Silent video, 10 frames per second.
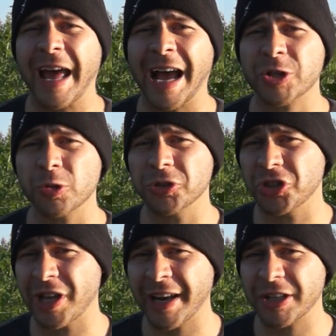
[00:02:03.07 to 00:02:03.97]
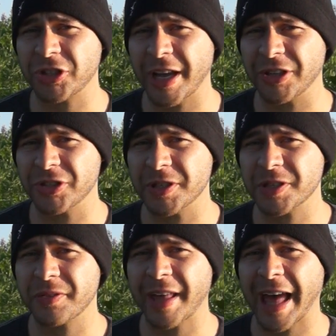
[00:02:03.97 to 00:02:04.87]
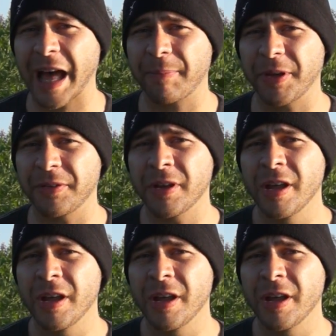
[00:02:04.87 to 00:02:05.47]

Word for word: actual genetic changes that happen